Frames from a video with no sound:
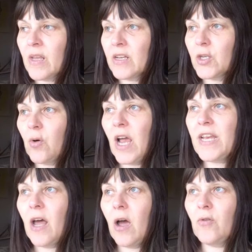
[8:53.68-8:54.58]
So I
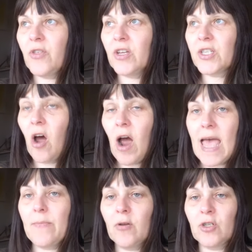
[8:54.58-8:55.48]
know that I
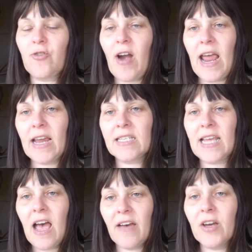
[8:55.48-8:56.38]
am on track
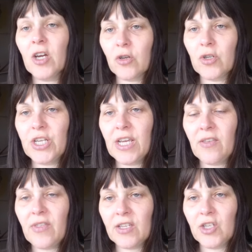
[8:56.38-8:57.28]
to have a good
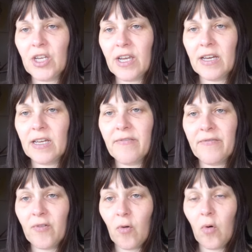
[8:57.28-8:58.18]
year this year
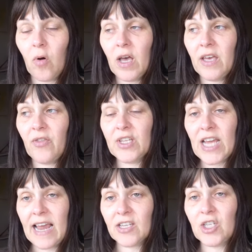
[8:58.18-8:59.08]
for the
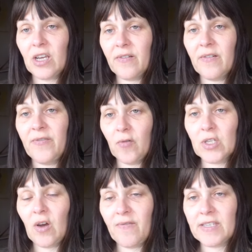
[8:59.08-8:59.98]
tax year for
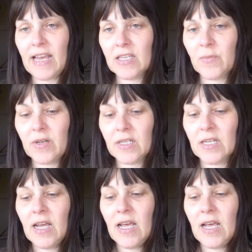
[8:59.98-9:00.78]
self-assessment.